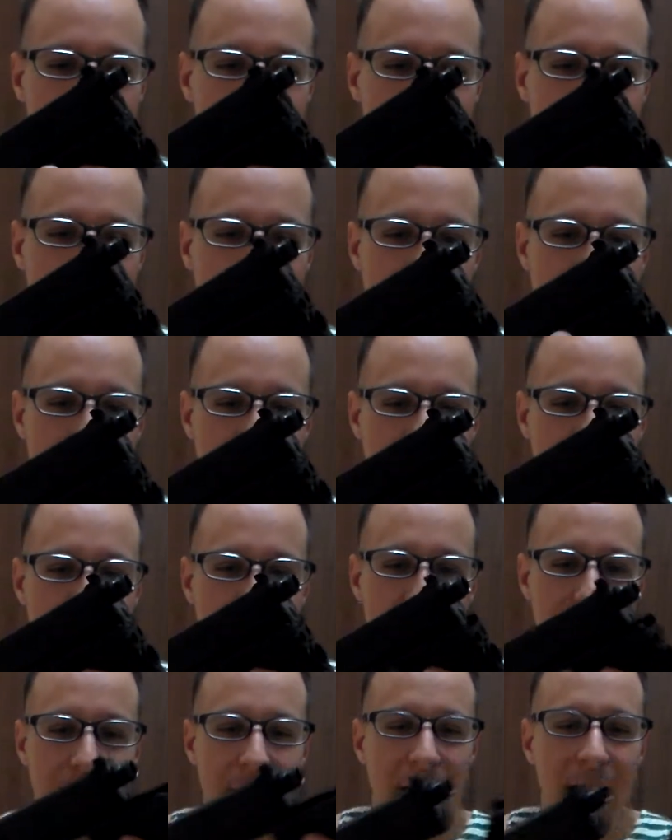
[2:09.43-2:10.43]
Slide that a
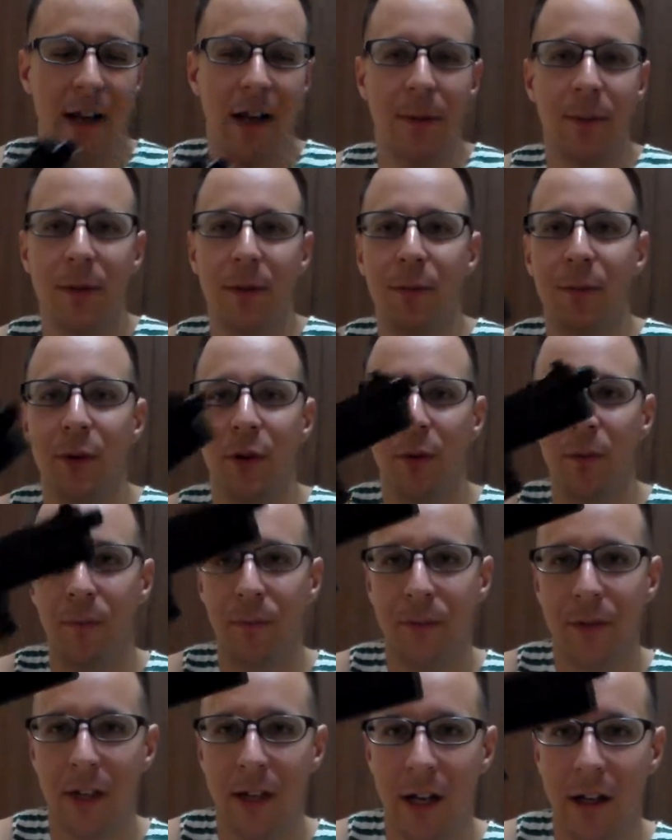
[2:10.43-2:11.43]
few times,
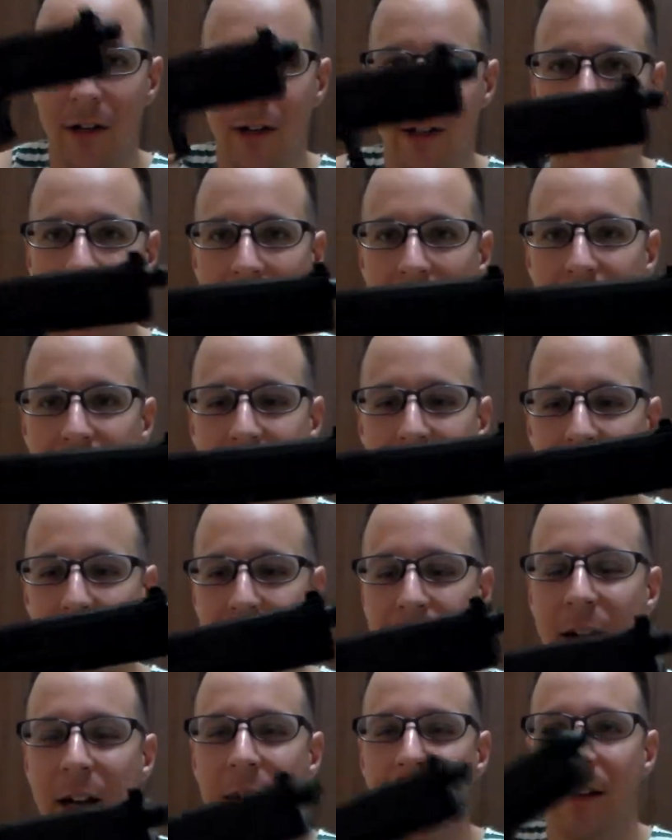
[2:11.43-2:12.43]
boom, you now just have a
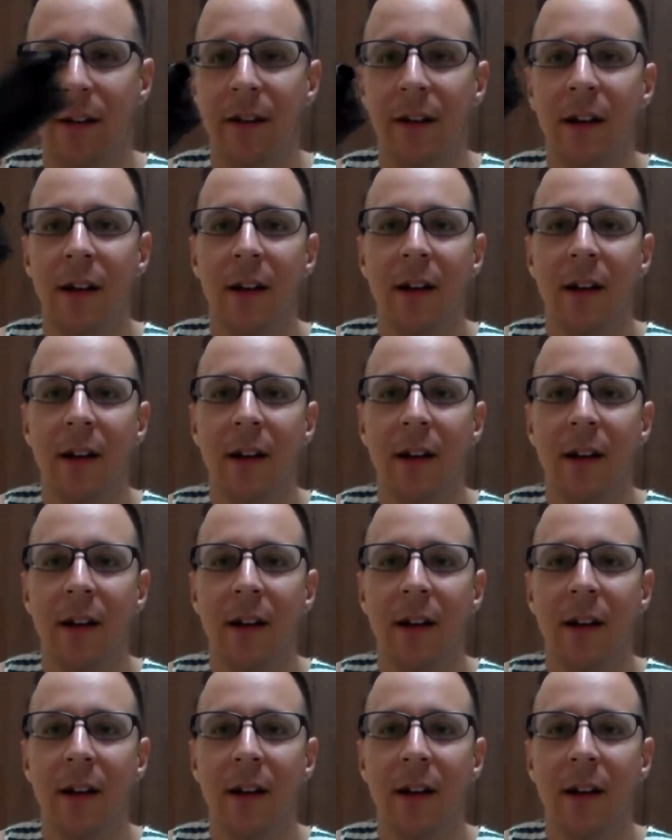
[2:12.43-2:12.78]
simple gun.